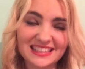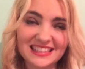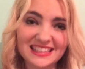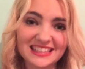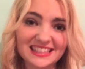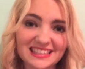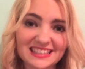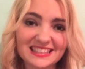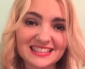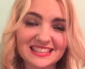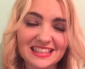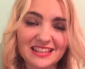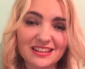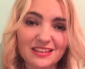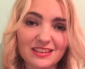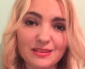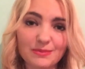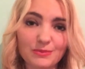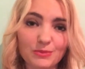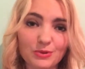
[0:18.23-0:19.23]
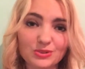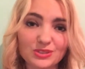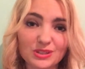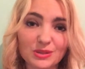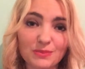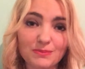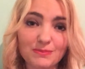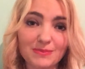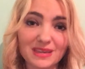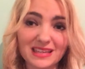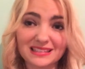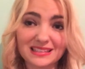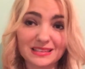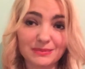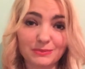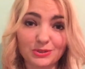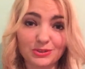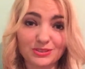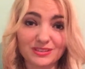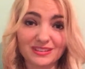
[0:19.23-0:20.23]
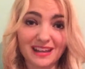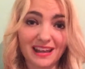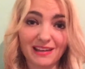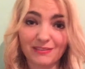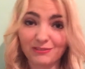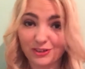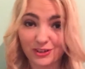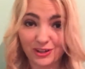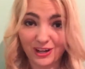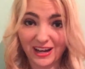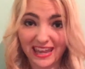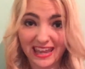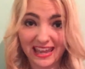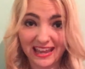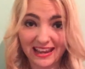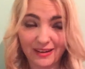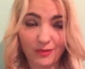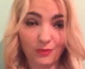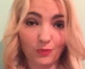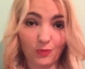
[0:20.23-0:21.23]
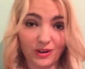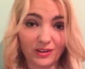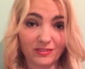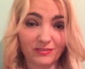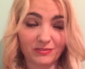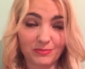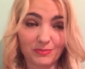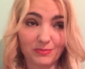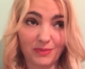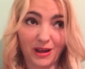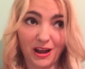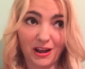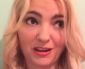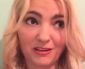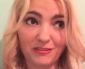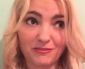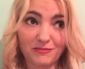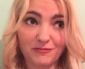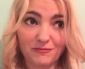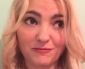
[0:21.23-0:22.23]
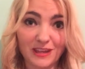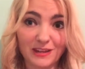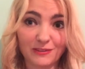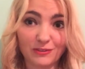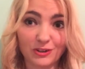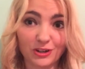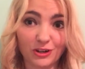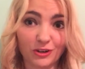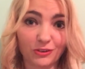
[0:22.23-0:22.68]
He is the most amazing person ever and one of my favorite,